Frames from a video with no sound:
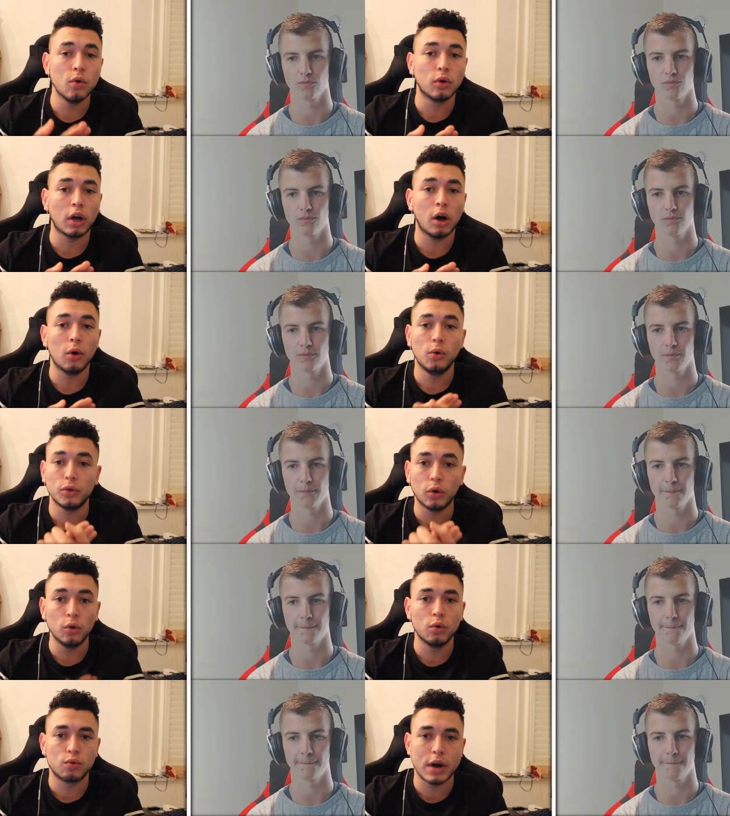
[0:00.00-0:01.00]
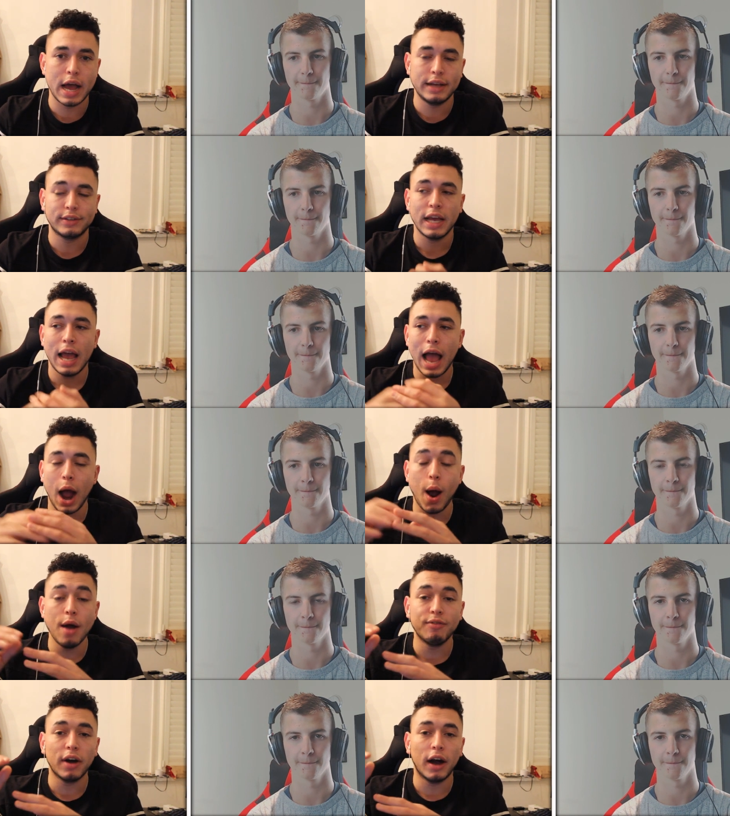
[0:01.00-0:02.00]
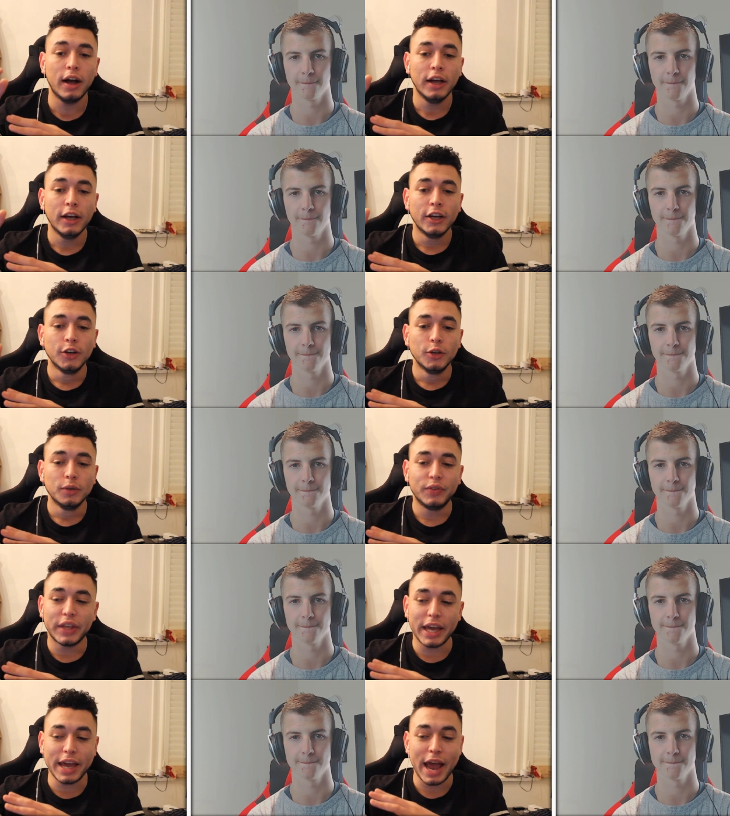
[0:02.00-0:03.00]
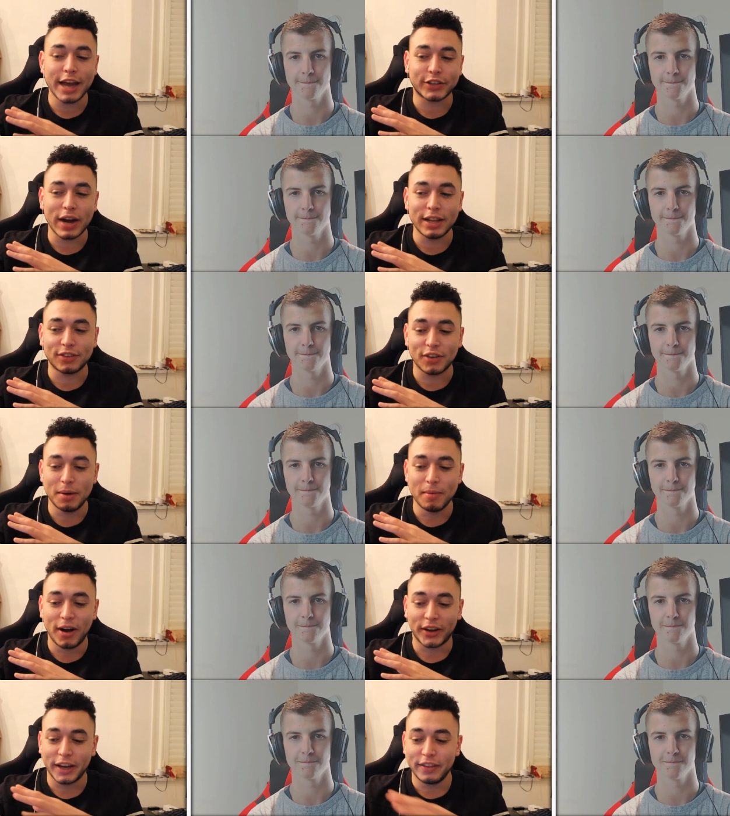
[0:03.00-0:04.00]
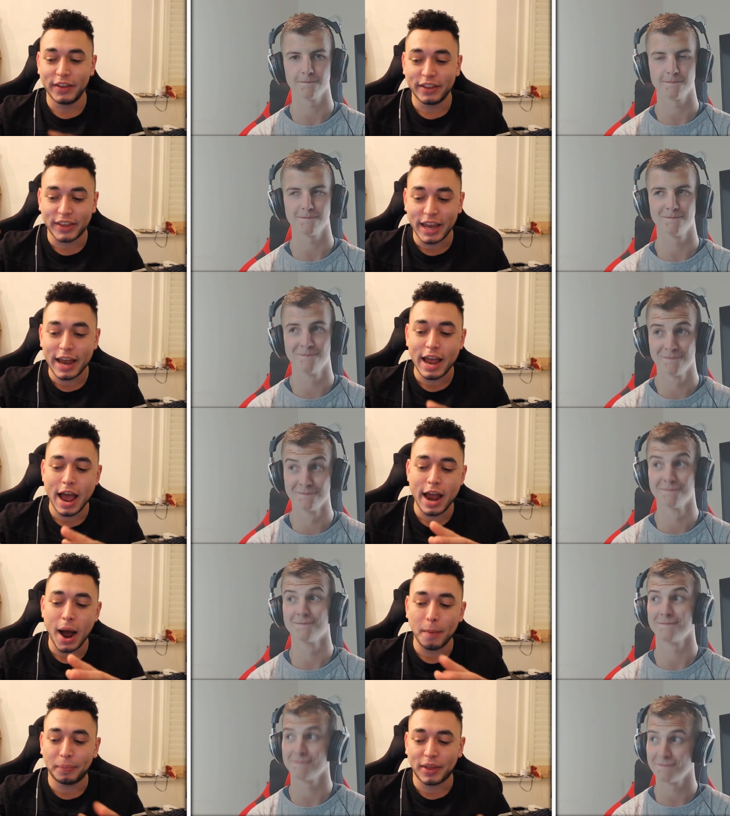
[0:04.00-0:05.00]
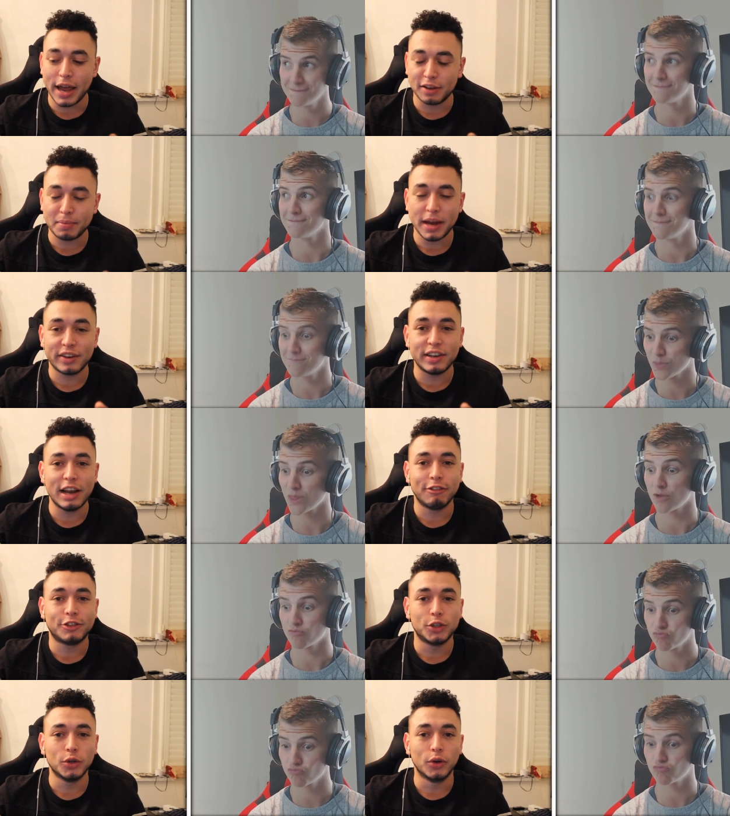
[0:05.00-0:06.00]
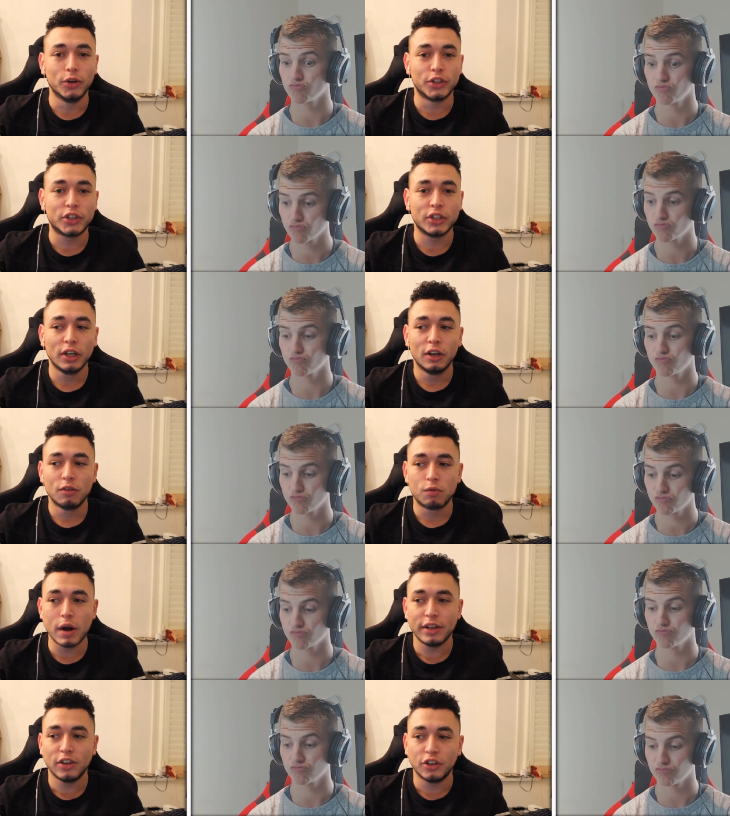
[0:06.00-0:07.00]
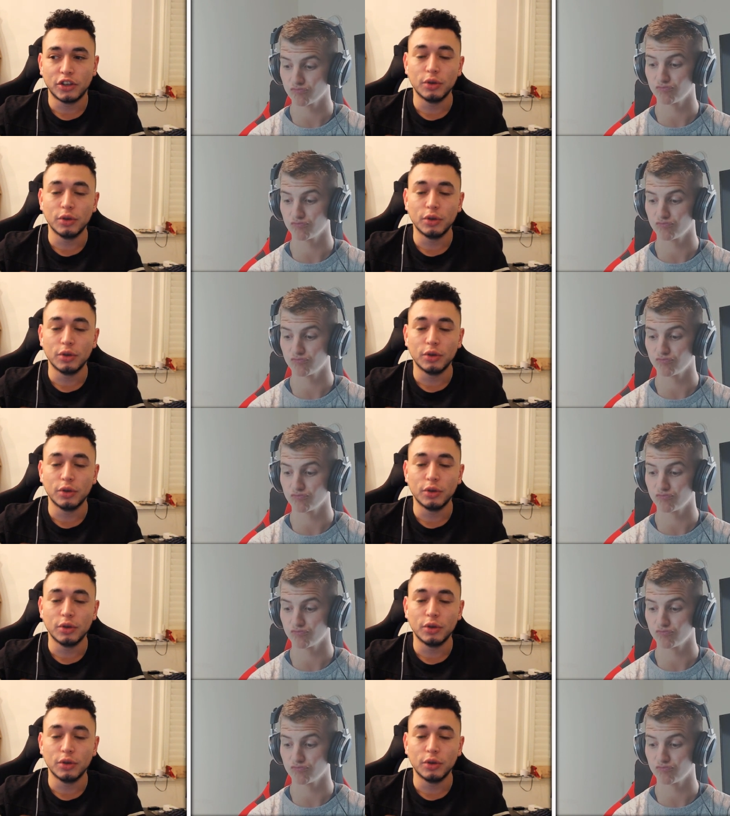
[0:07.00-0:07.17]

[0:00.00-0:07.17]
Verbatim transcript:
Speaker 1: all gold, all rares. However, the EA transfer market and the, the EA update has basically left George rendered